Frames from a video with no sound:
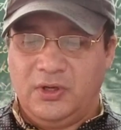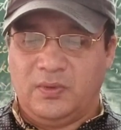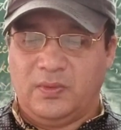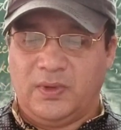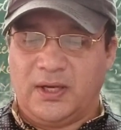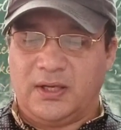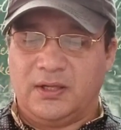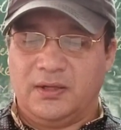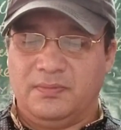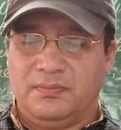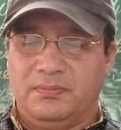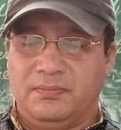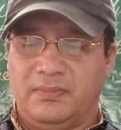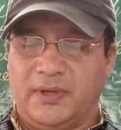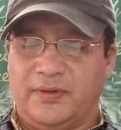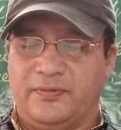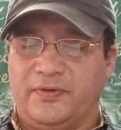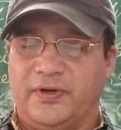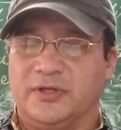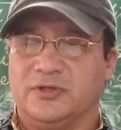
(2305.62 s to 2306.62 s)
Welcome,
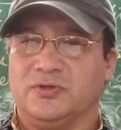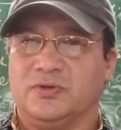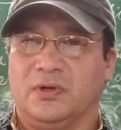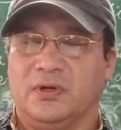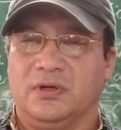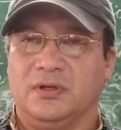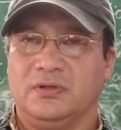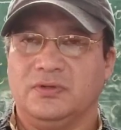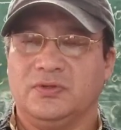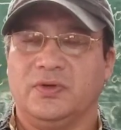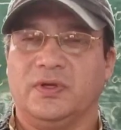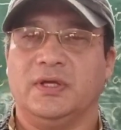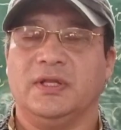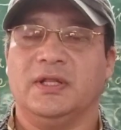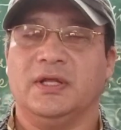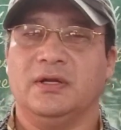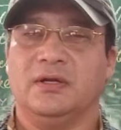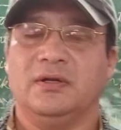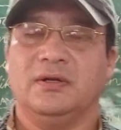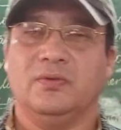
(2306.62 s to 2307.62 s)
my friends all. So he
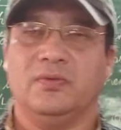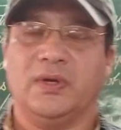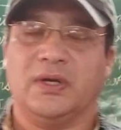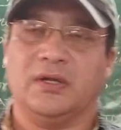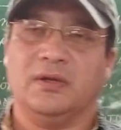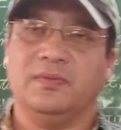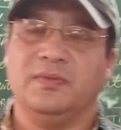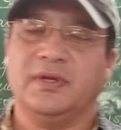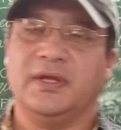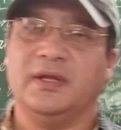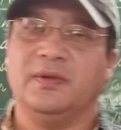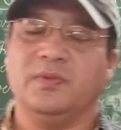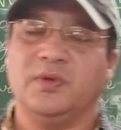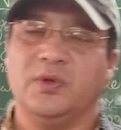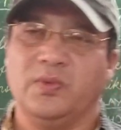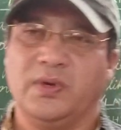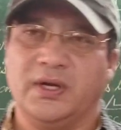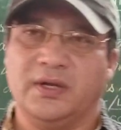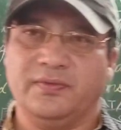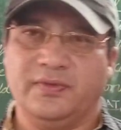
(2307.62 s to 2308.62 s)
then welcomed
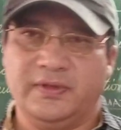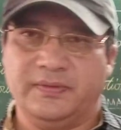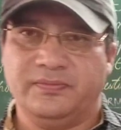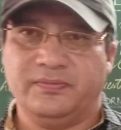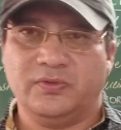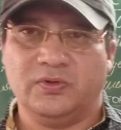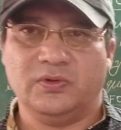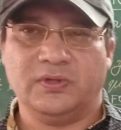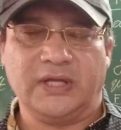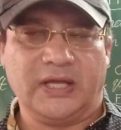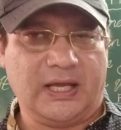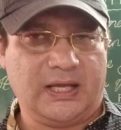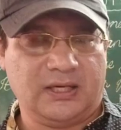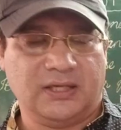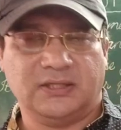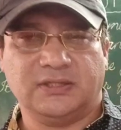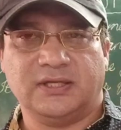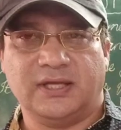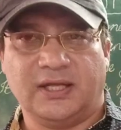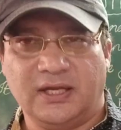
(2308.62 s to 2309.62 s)
every one of them, though they are
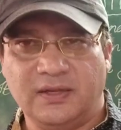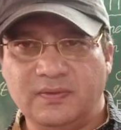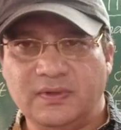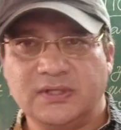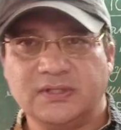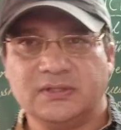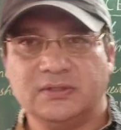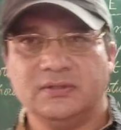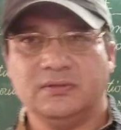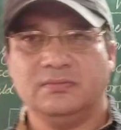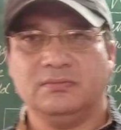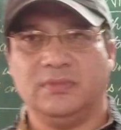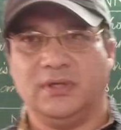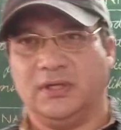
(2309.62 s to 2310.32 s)
his enemies,